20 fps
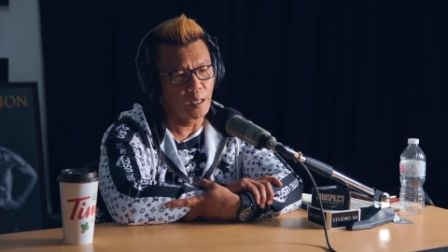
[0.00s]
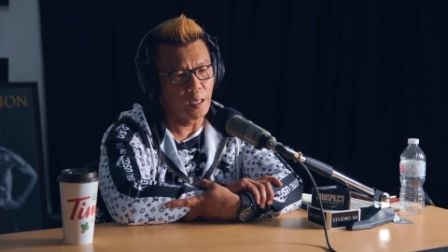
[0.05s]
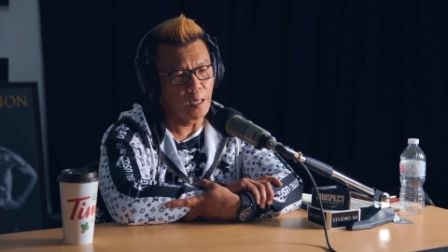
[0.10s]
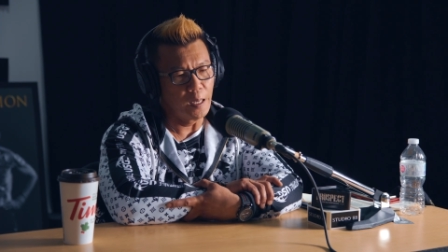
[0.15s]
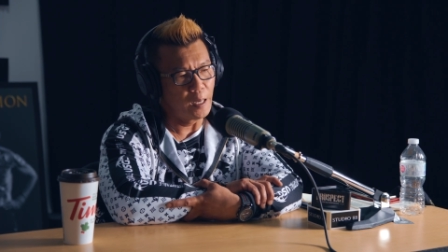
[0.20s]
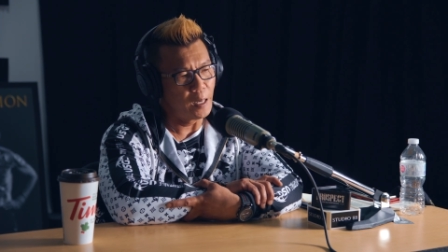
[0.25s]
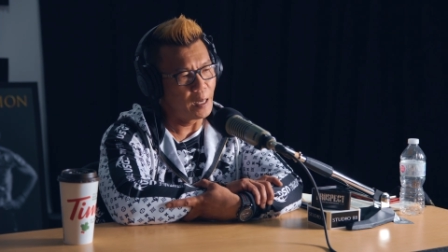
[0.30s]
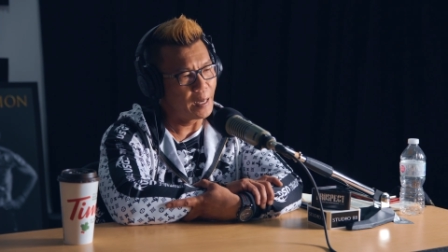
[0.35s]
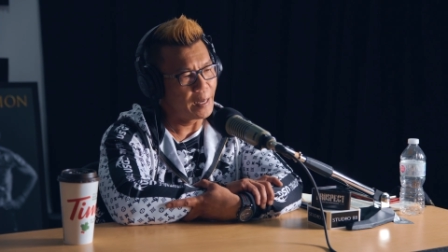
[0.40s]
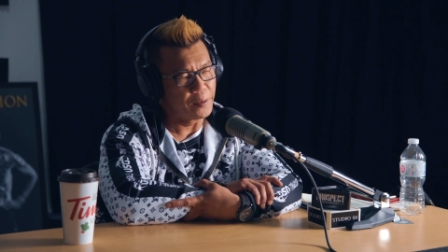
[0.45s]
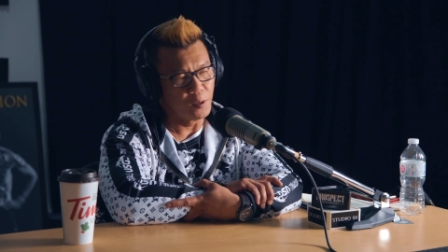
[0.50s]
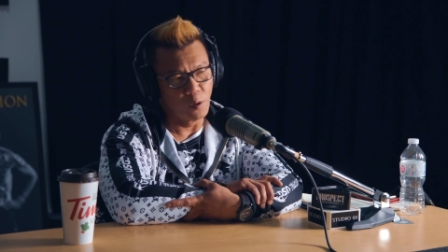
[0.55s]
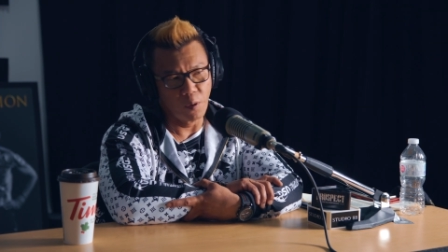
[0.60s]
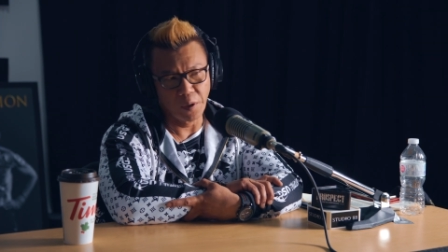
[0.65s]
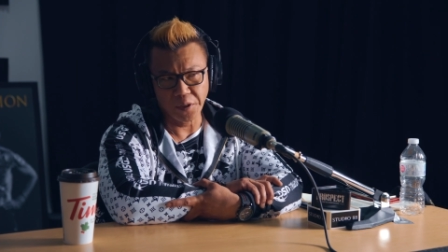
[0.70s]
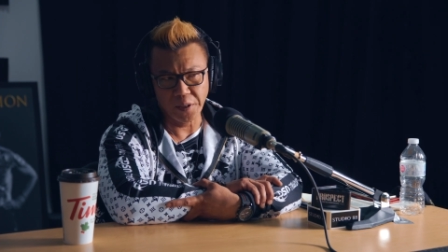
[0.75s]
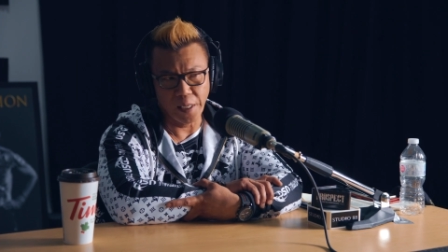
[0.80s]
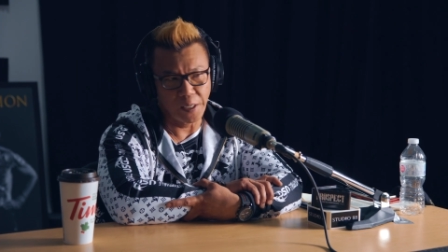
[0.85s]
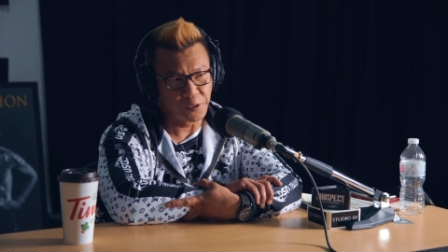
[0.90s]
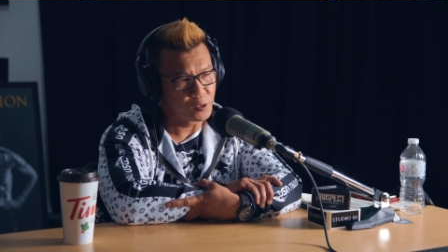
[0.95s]
had no
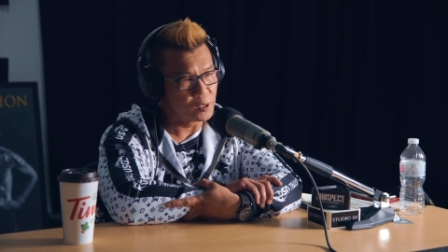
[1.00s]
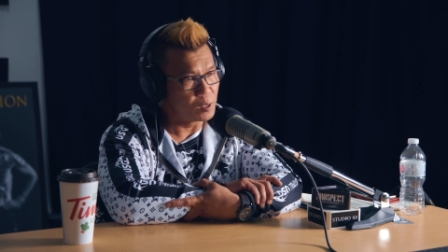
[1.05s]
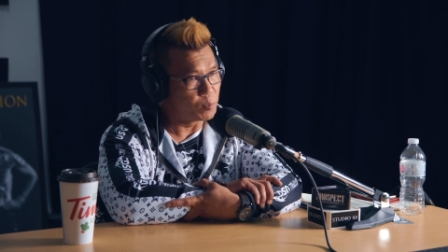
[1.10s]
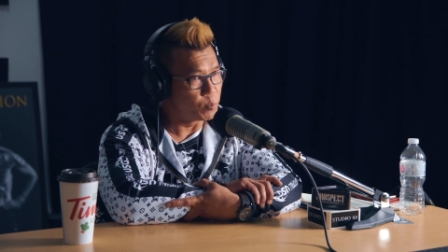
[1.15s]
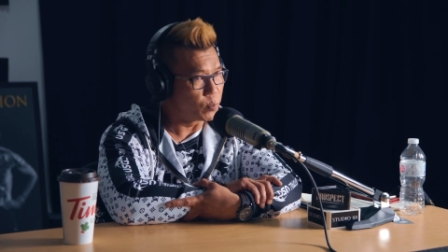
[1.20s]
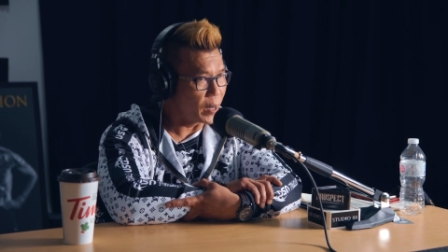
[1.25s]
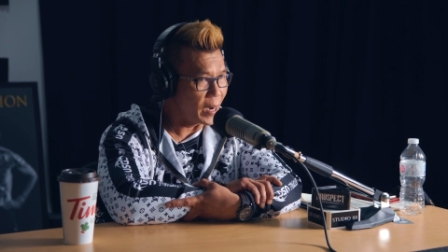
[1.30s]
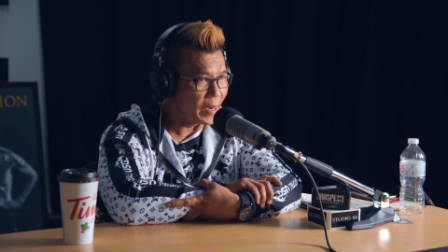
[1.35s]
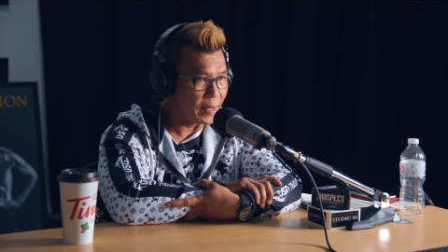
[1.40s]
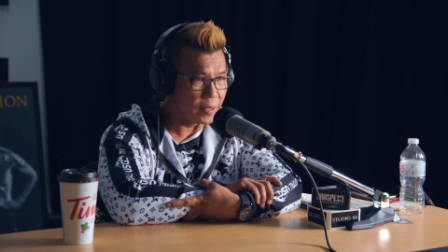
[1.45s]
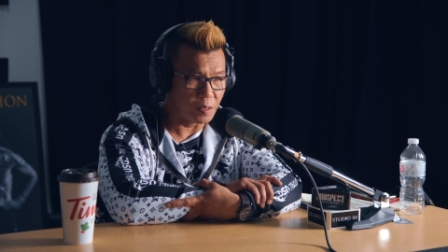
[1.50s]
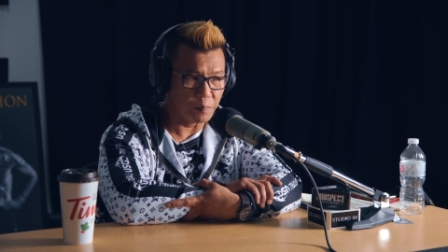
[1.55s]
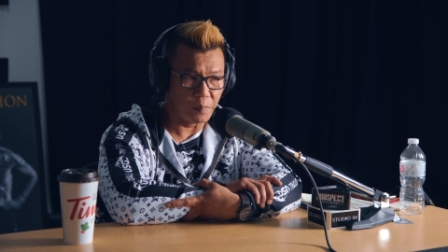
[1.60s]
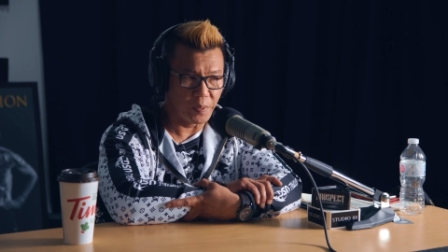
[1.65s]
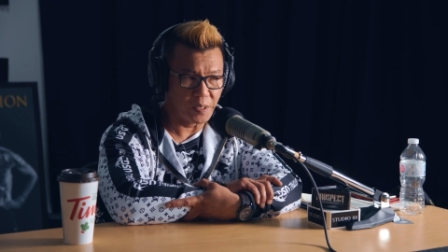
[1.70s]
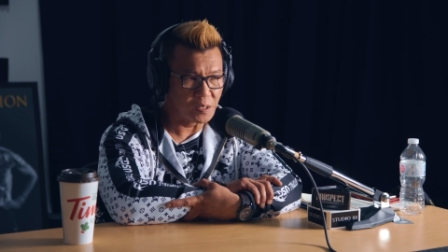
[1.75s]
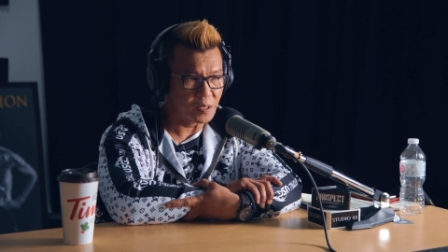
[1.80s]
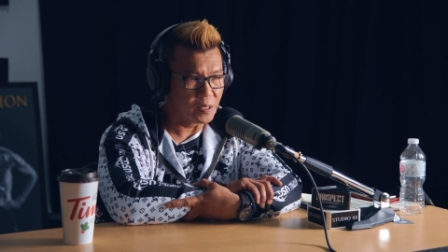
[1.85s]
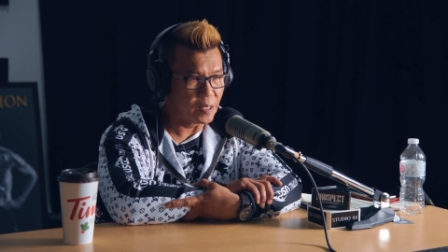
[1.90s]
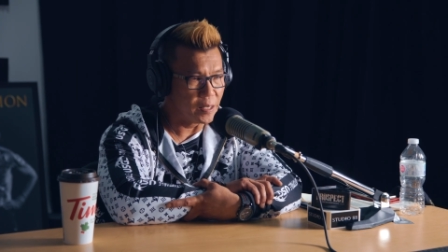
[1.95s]
intention of branding the
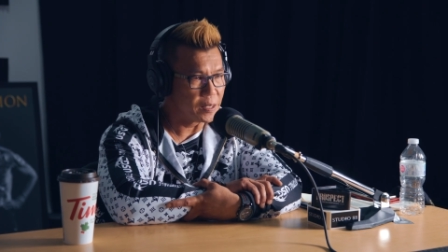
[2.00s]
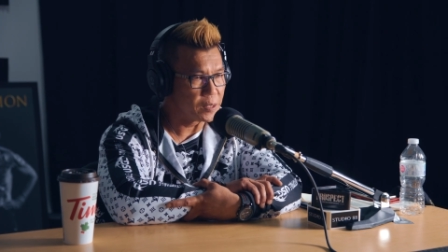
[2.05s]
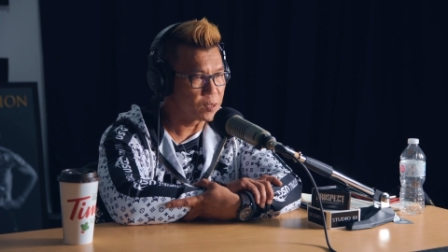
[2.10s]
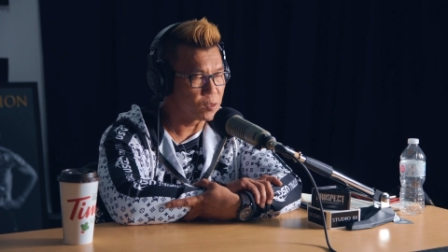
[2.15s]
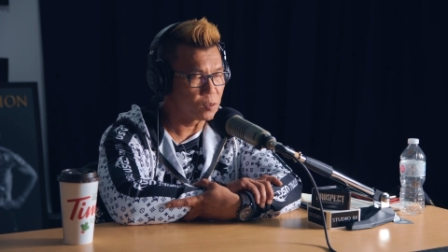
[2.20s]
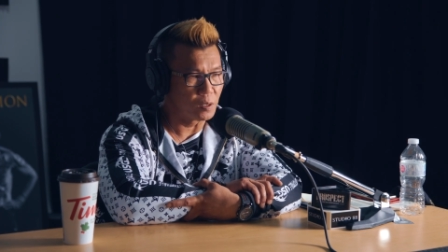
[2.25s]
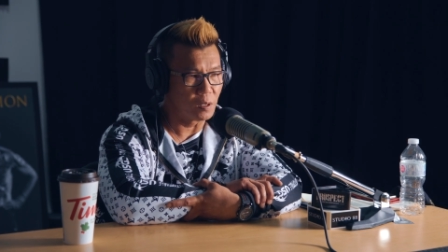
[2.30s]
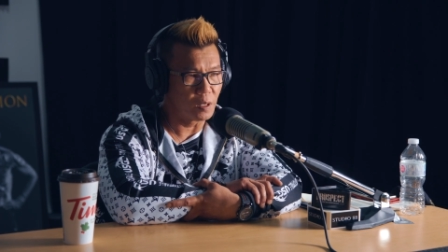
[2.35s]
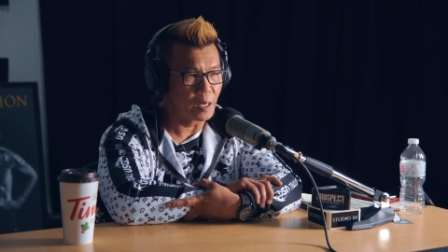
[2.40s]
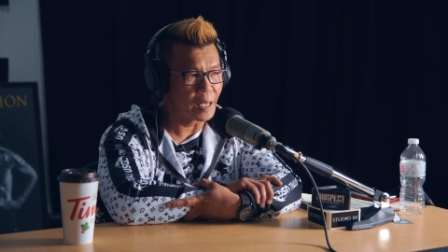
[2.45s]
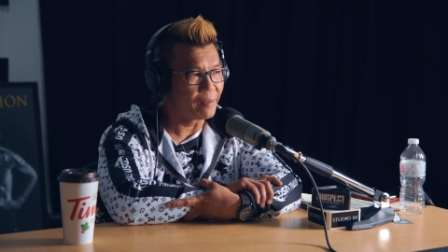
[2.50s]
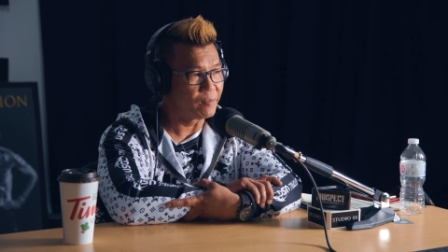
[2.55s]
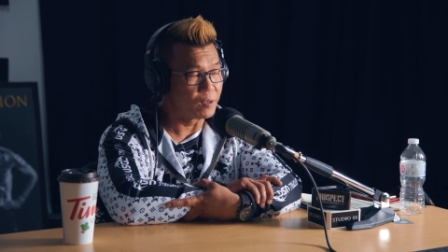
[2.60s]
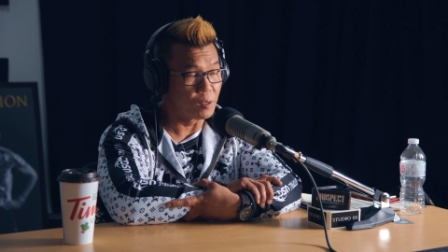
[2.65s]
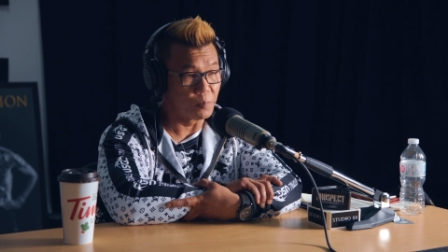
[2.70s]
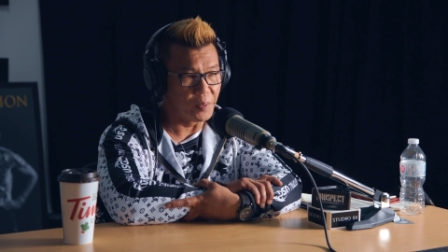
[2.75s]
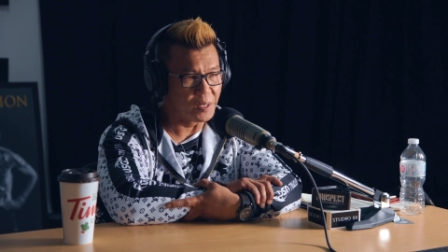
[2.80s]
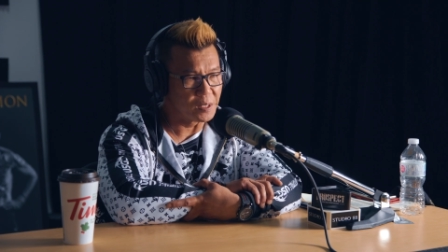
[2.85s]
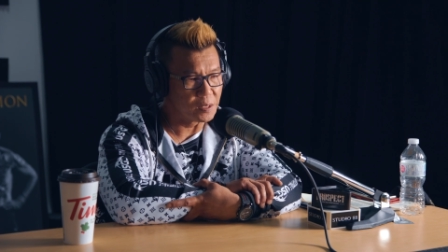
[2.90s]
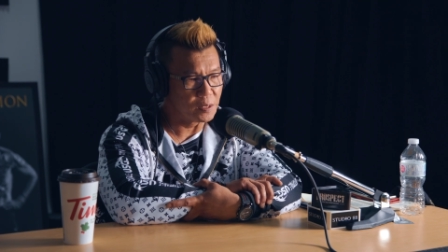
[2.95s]
business or having
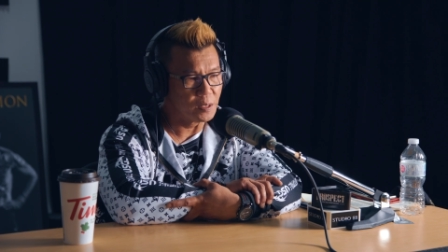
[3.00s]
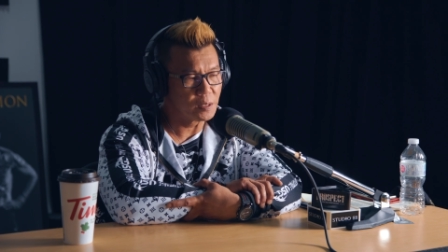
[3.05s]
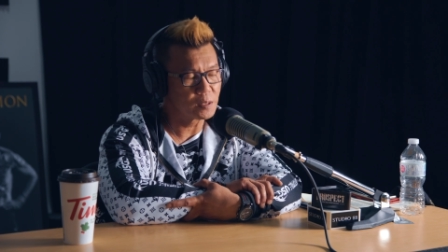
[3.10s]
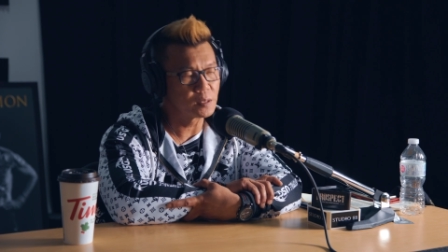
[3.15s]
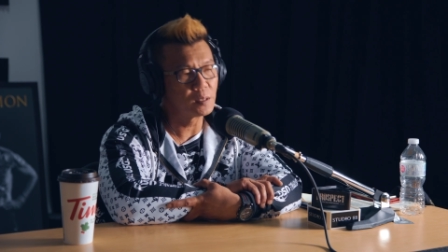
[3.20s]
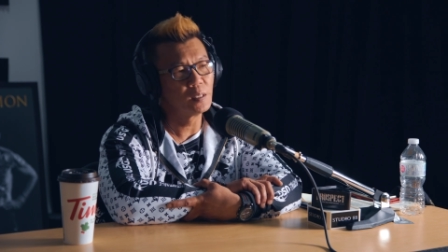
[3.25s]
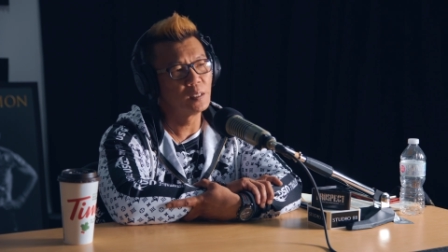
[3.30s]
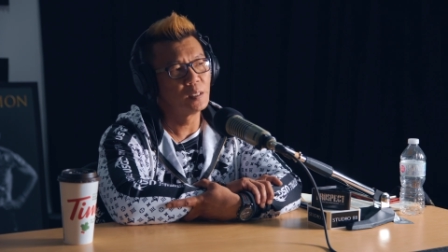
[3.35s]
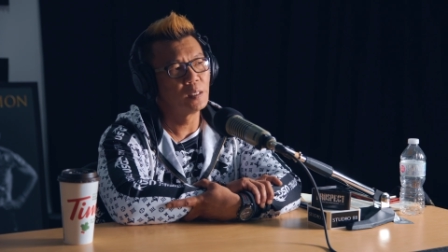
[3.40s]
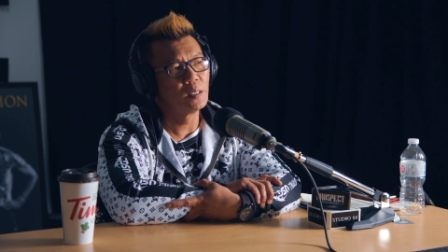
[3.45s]
a business.